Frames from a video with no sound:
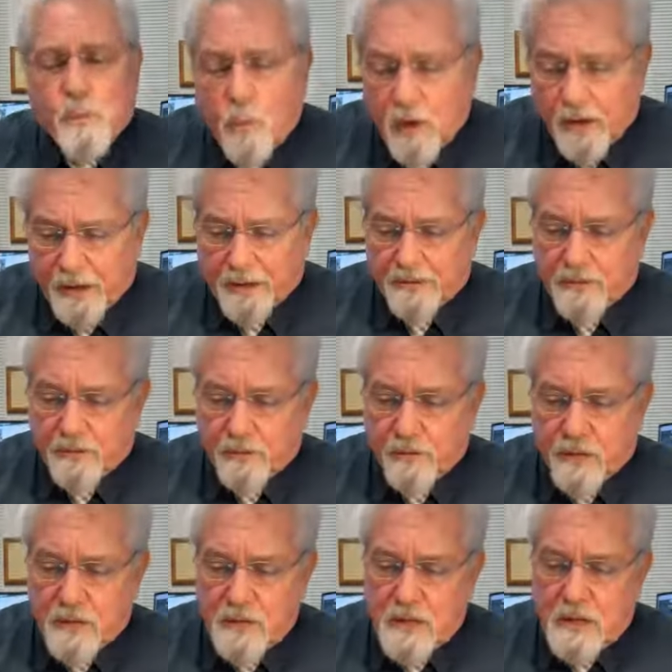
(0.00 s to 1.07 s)
one
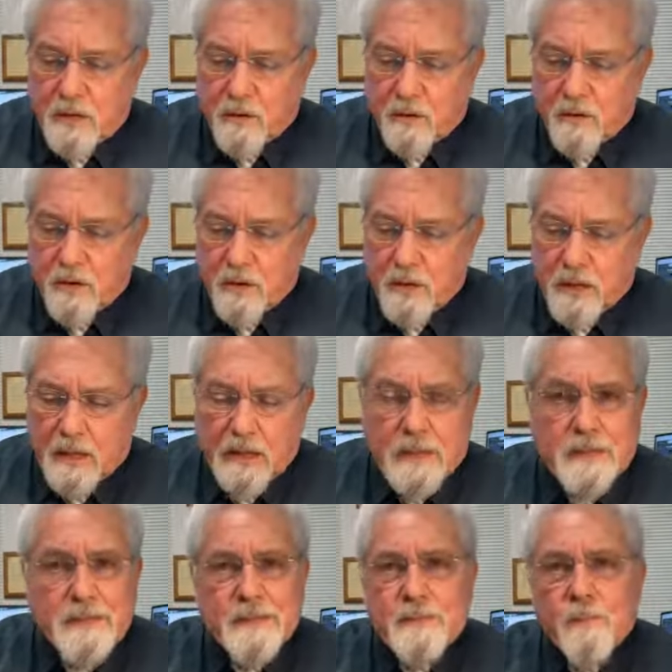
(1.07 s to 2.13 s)
or or uh,
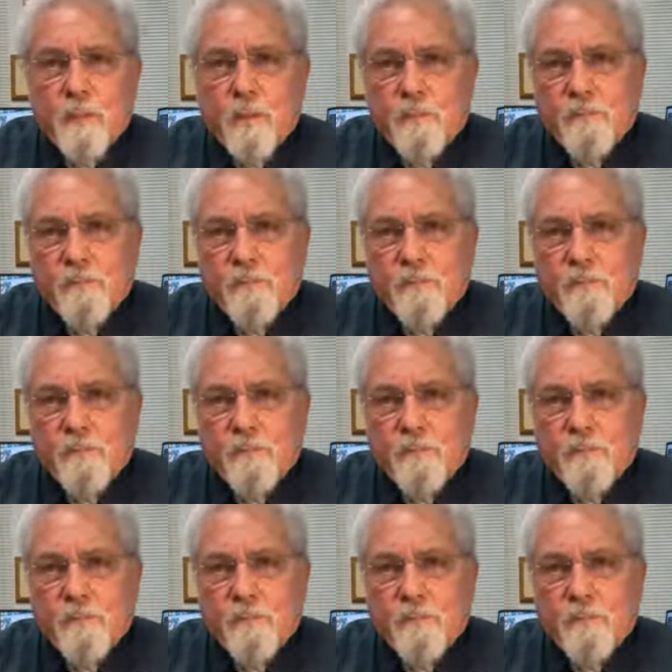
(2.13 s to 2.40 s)
uh